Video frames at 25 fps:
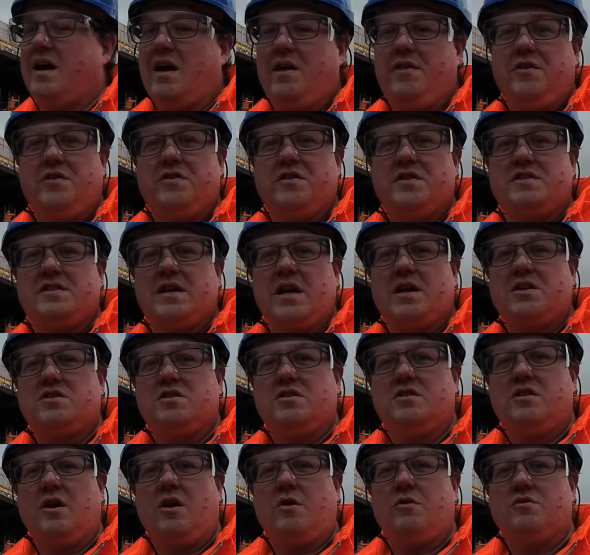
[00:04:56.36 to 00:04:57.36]
and the other
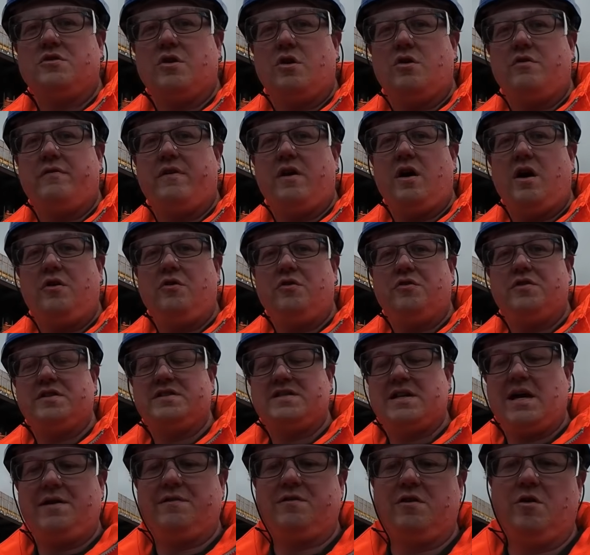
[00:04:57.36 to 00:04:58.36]
section goes over another
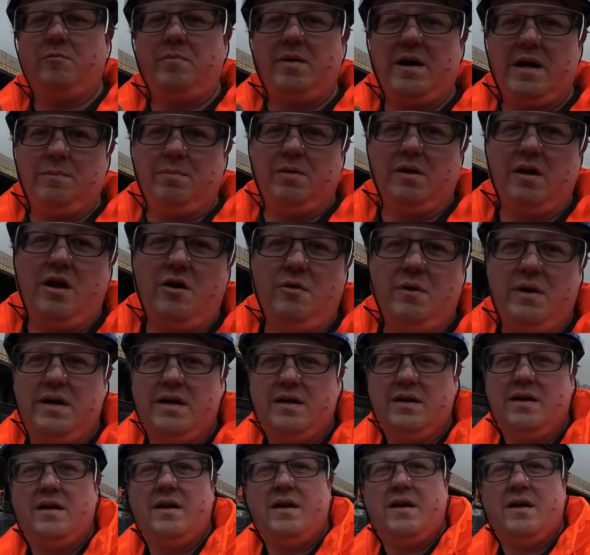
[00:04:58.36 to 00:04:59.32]
Teflon pad below it